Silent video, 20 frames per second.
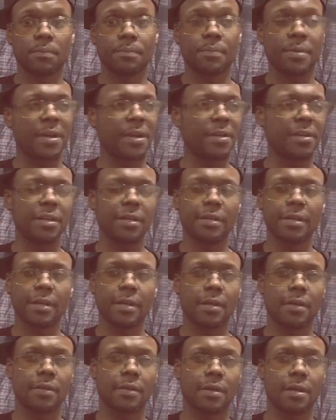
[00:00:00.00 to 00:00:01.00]
But
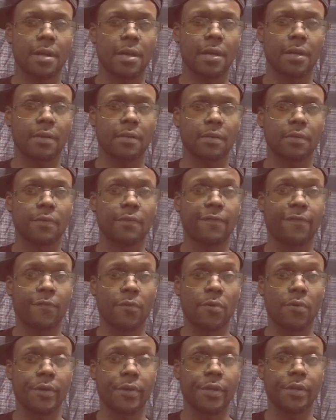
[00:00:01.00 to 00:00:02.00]
anything under that, you
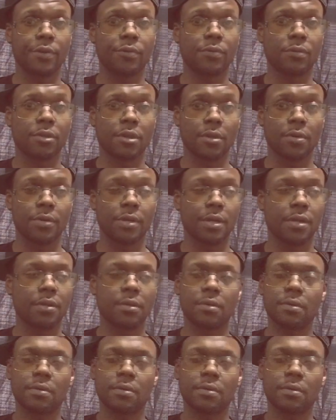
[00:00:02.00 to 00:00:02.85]
forty, you thirty,